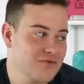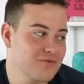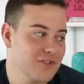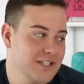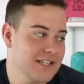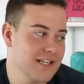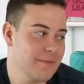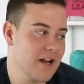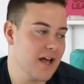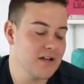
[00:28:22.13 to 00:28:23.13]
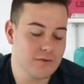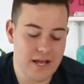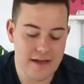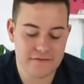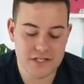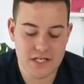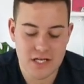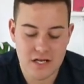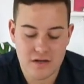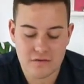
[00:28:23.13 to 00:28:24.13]
it's about it. It's really thinking about it. It's... I don't want to have to
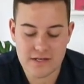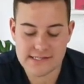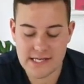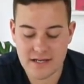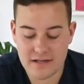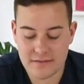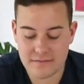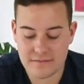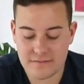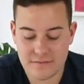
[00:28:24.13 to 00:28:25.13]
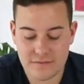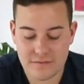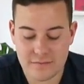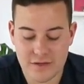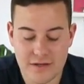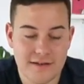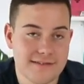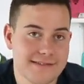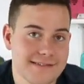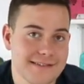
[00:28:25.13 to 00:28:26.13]
reset it because...